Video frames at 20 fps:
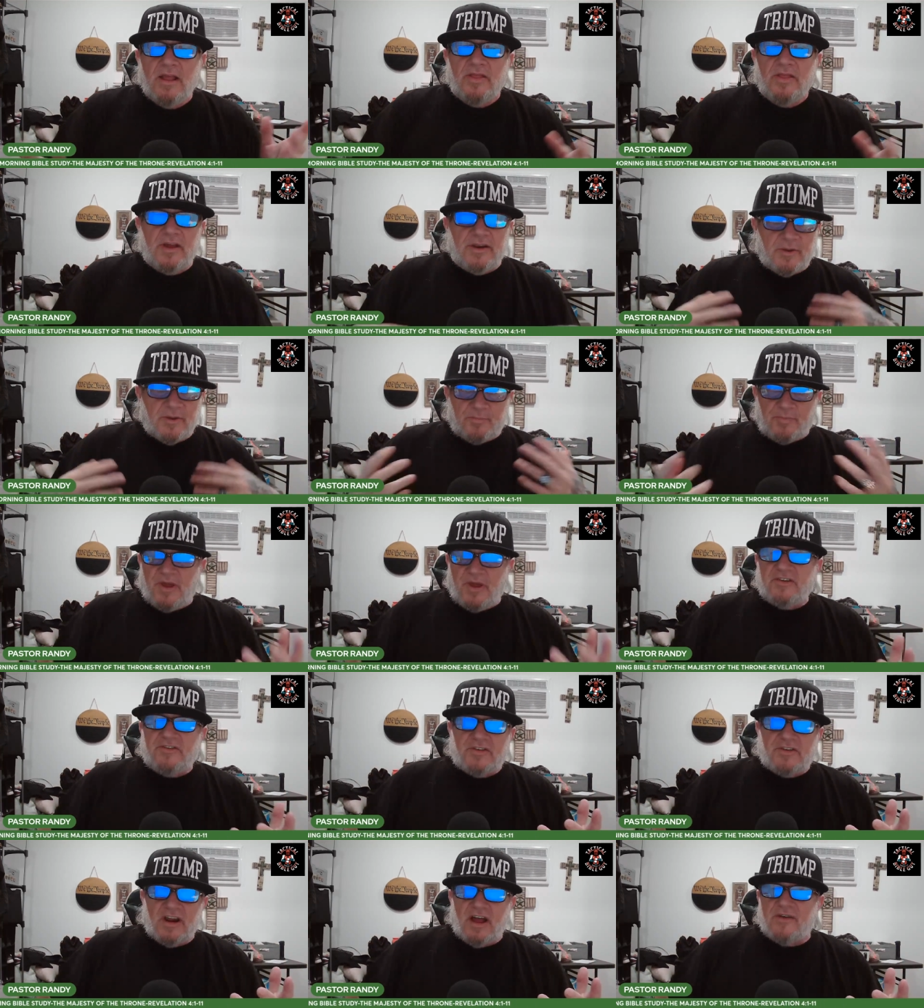The
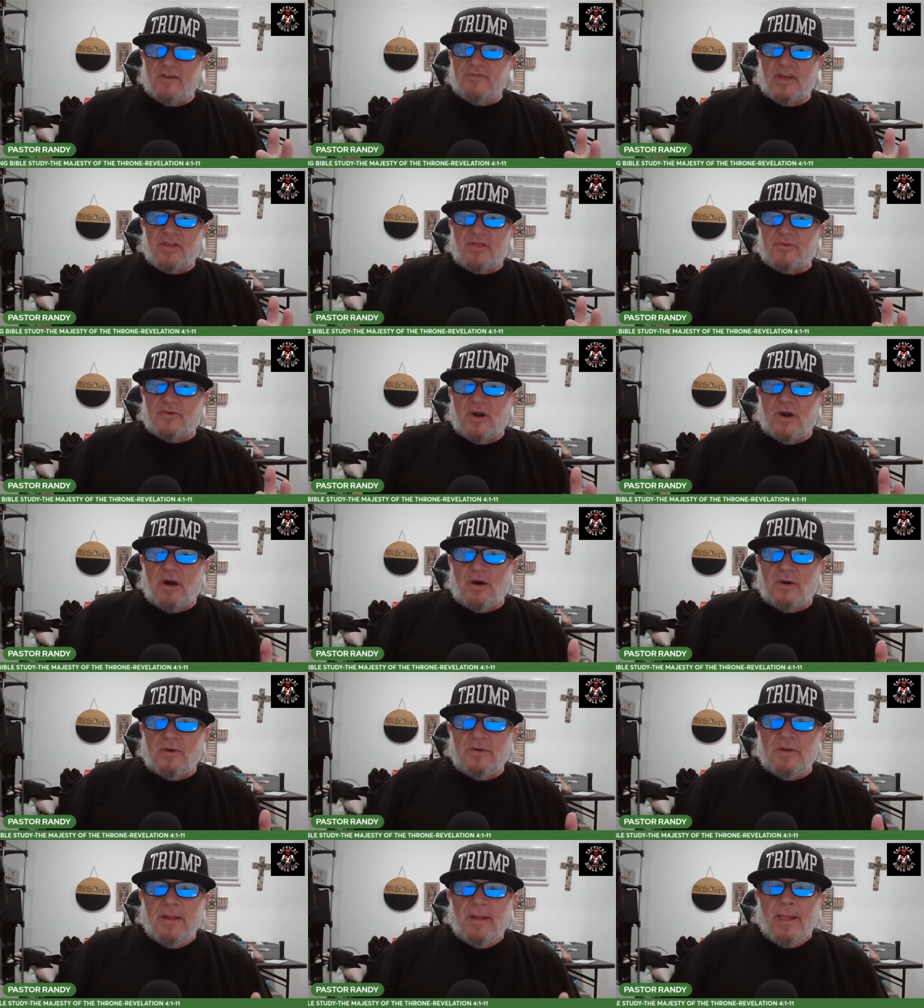depiction of the
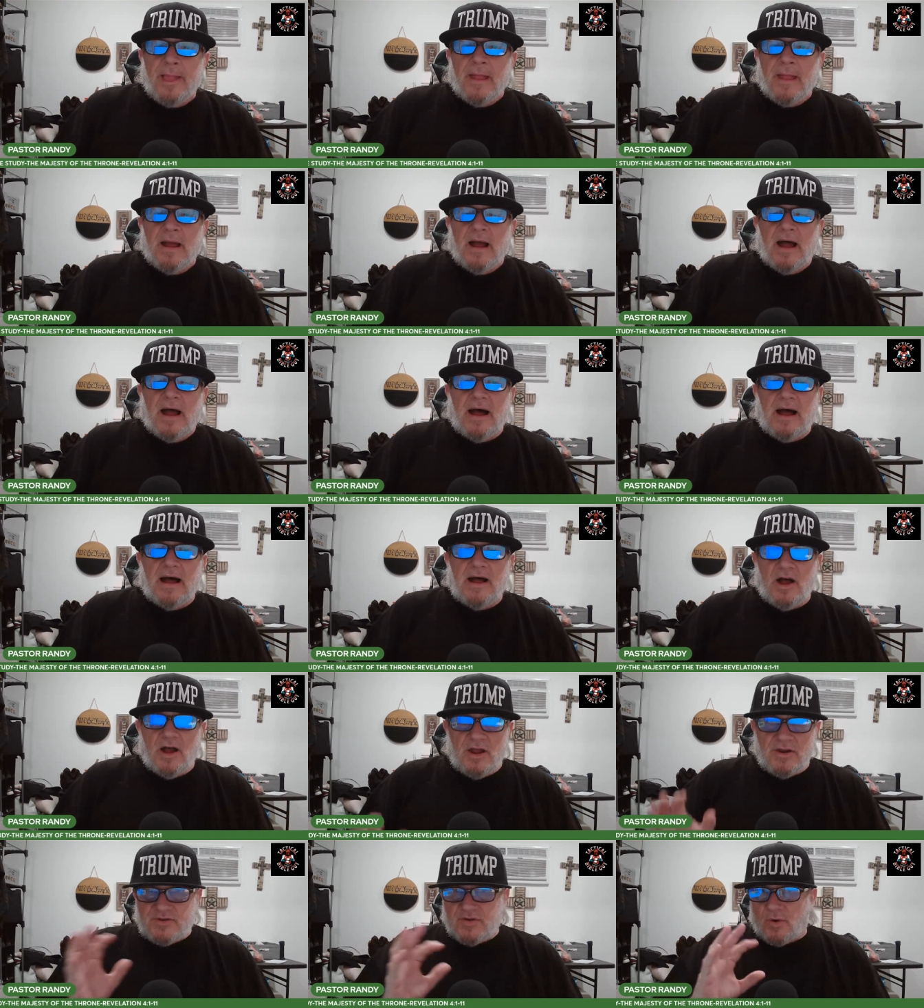throne uh,
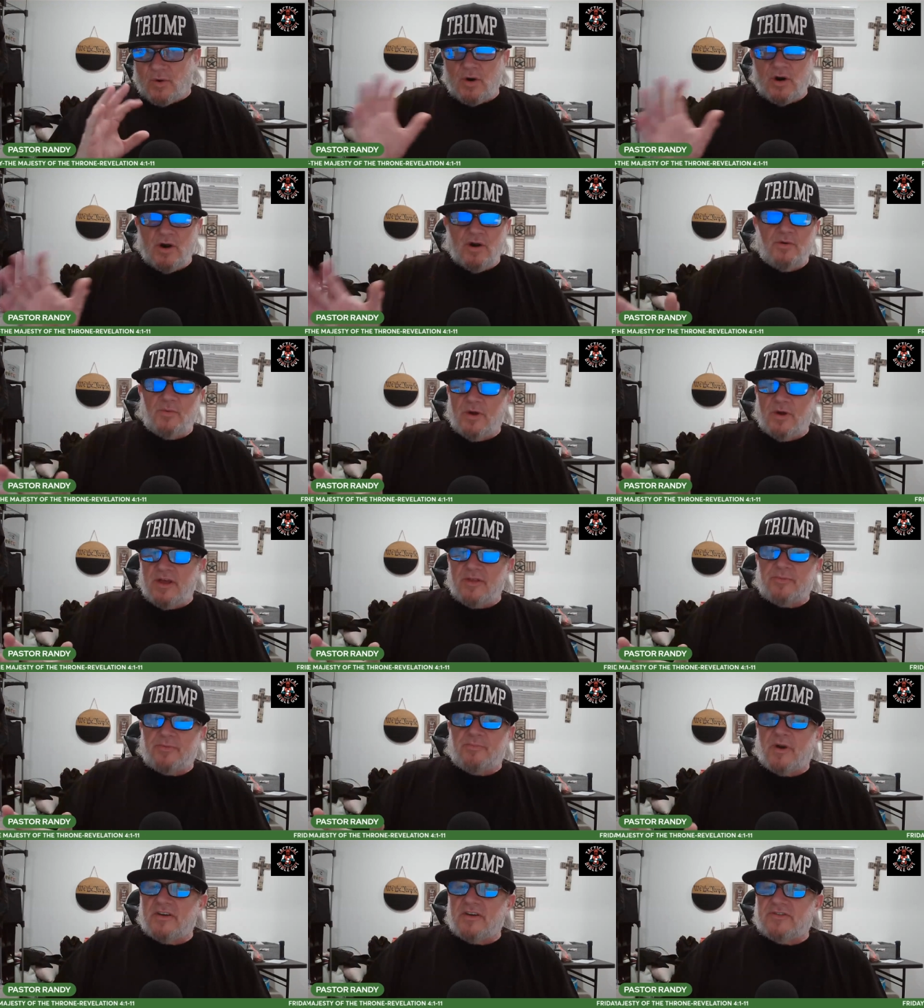adorned
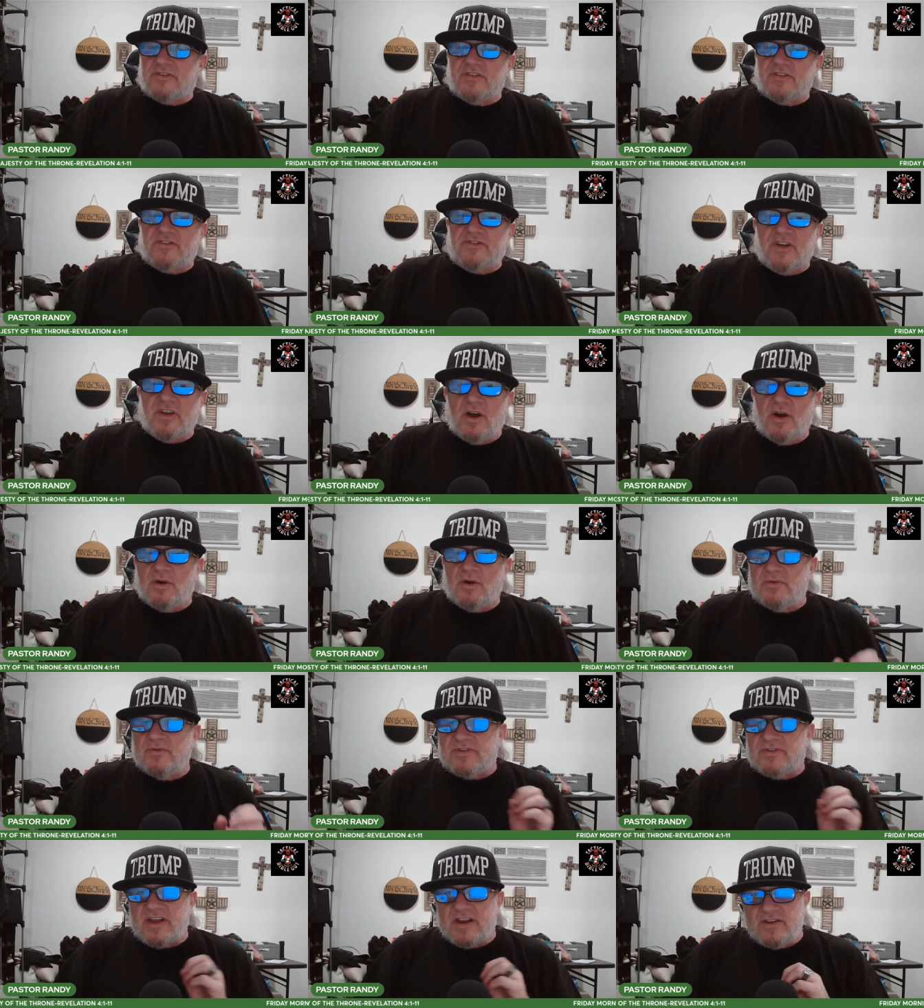with precious
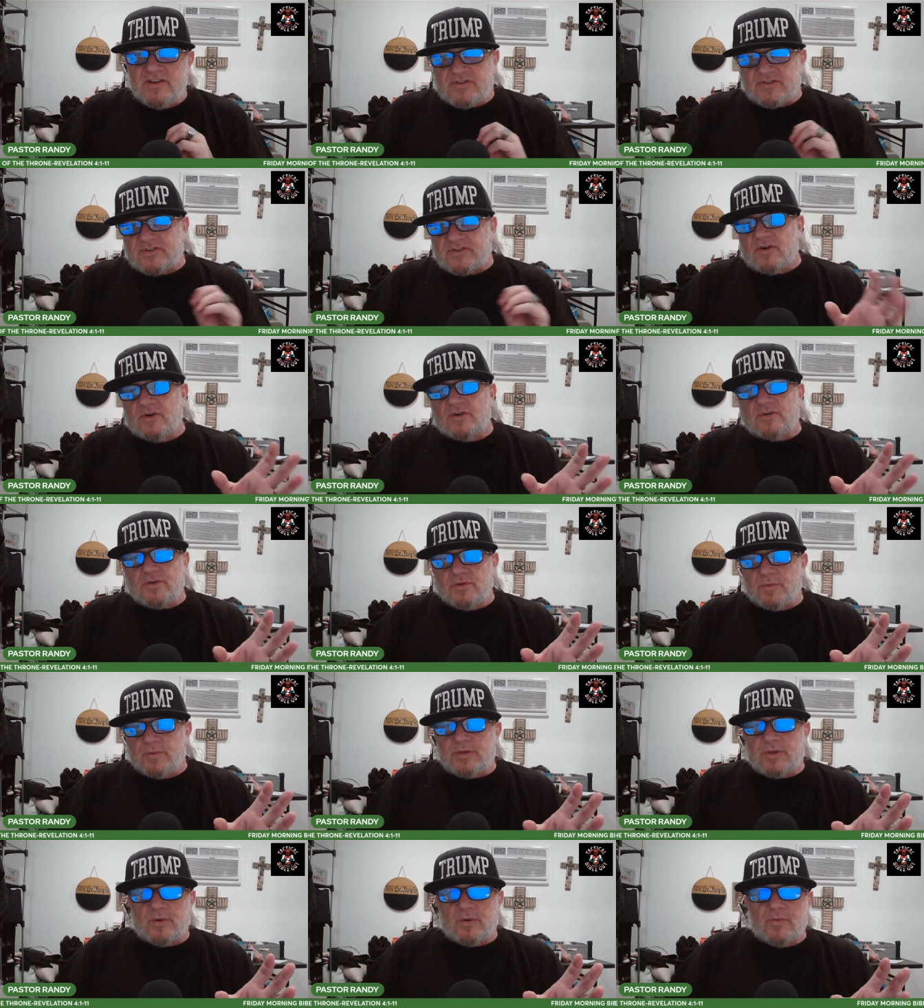stones and encircled
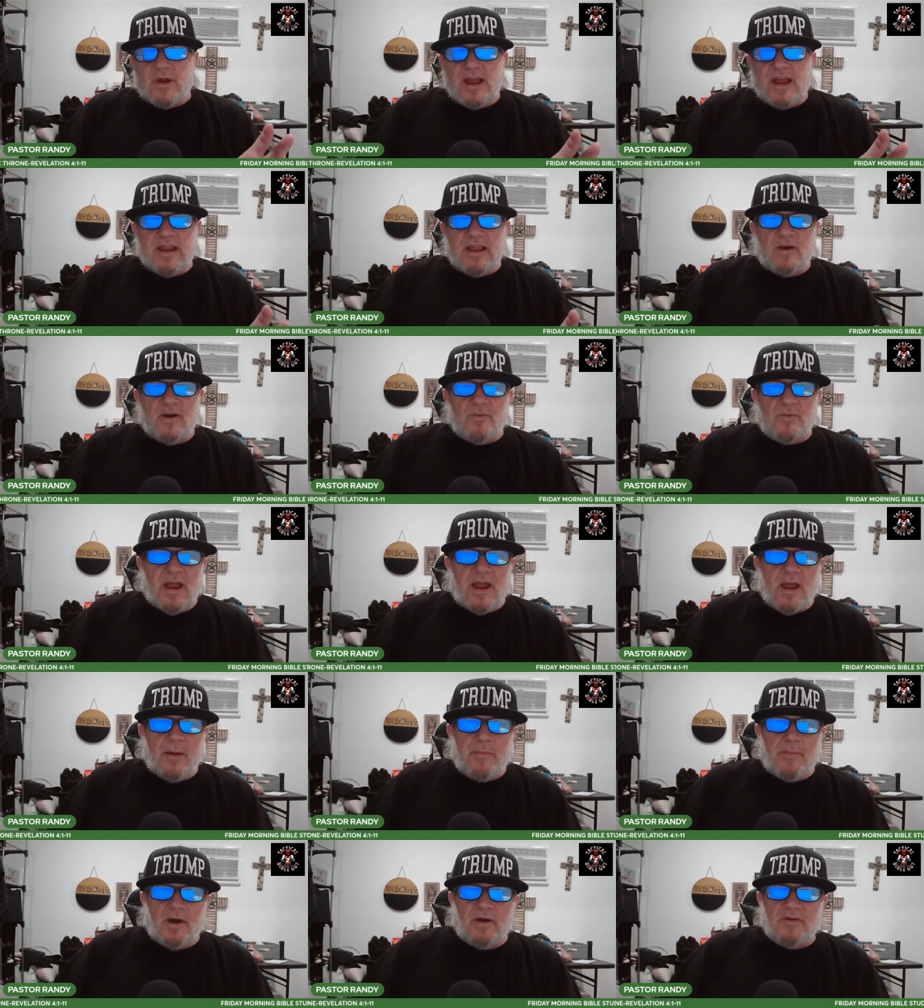with a radiant
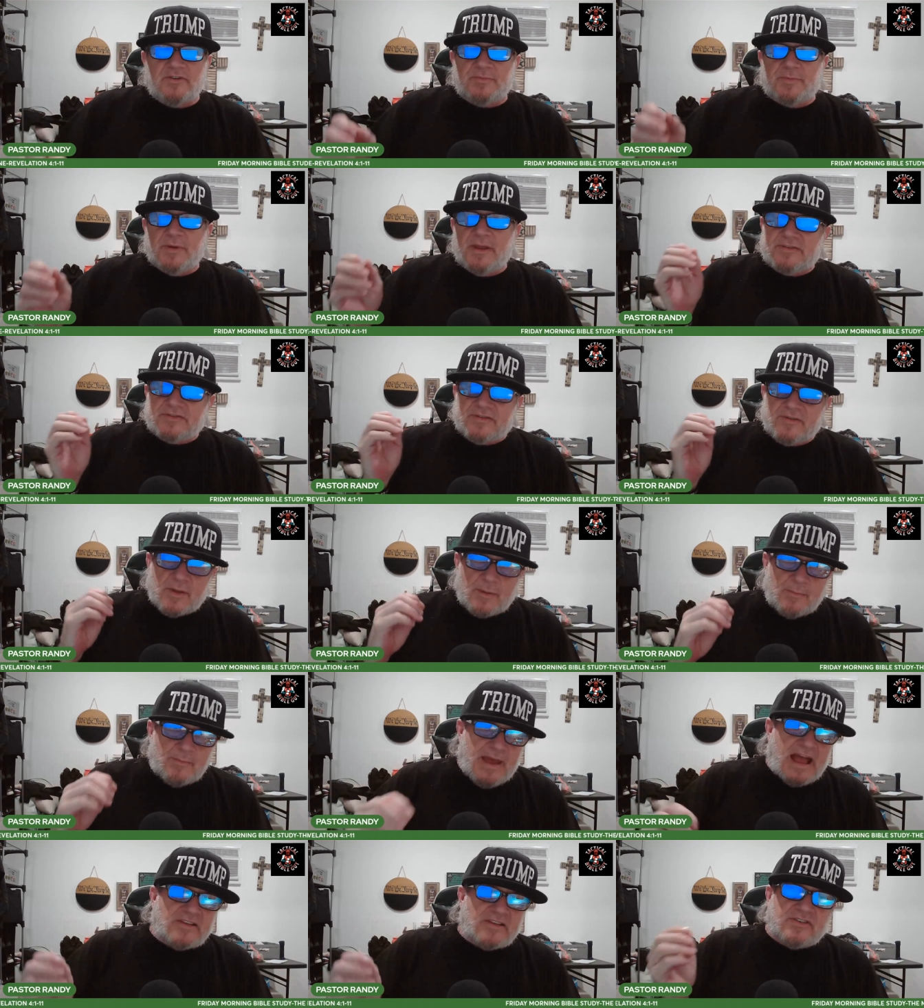rainbow speaks of the
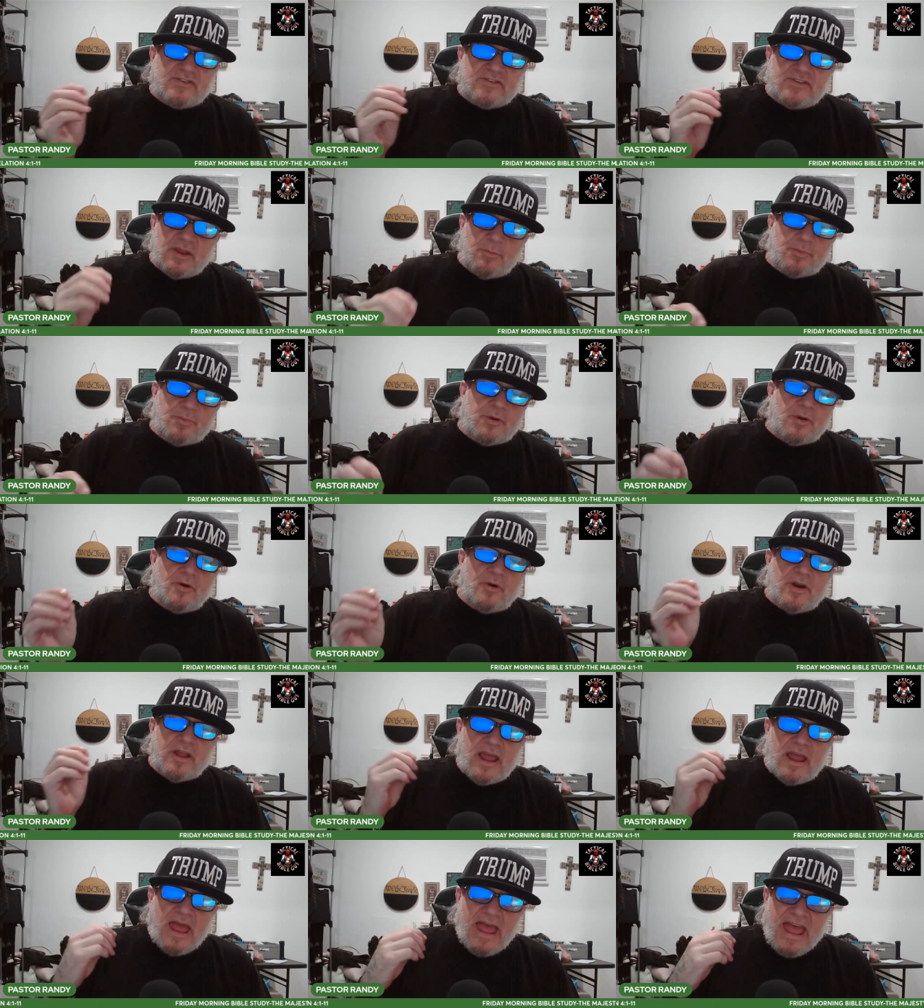majesty,
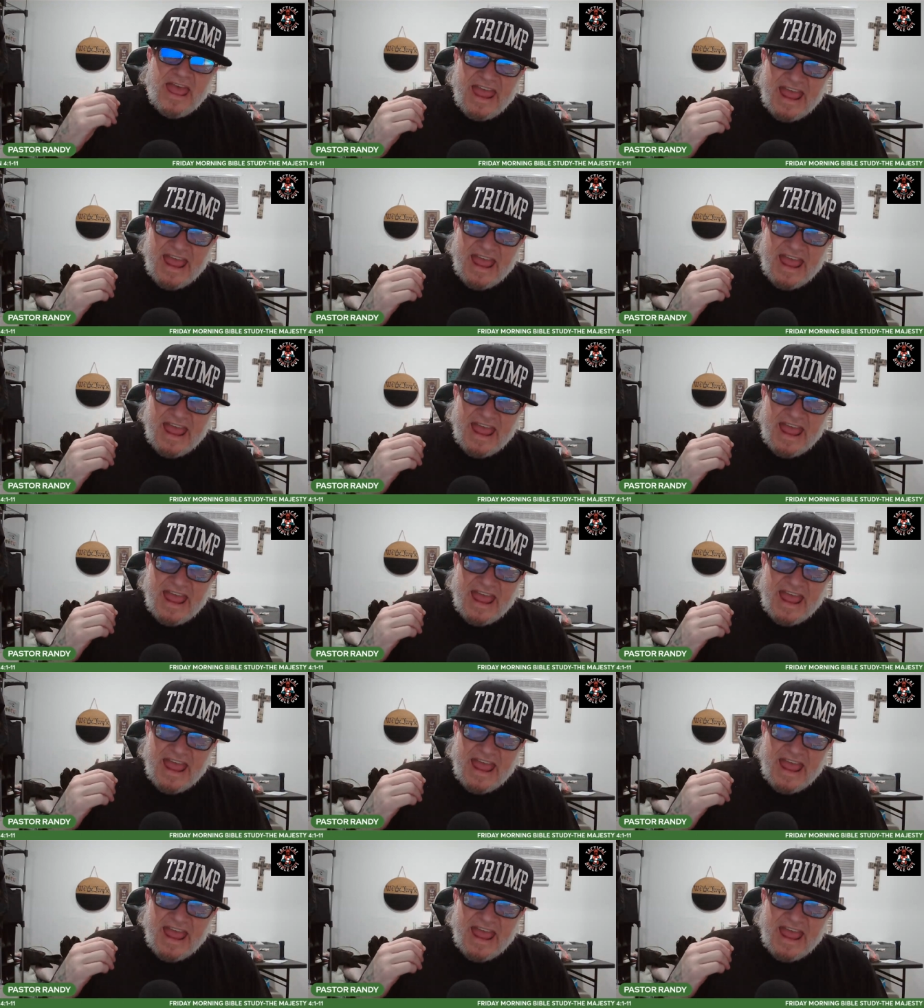purity,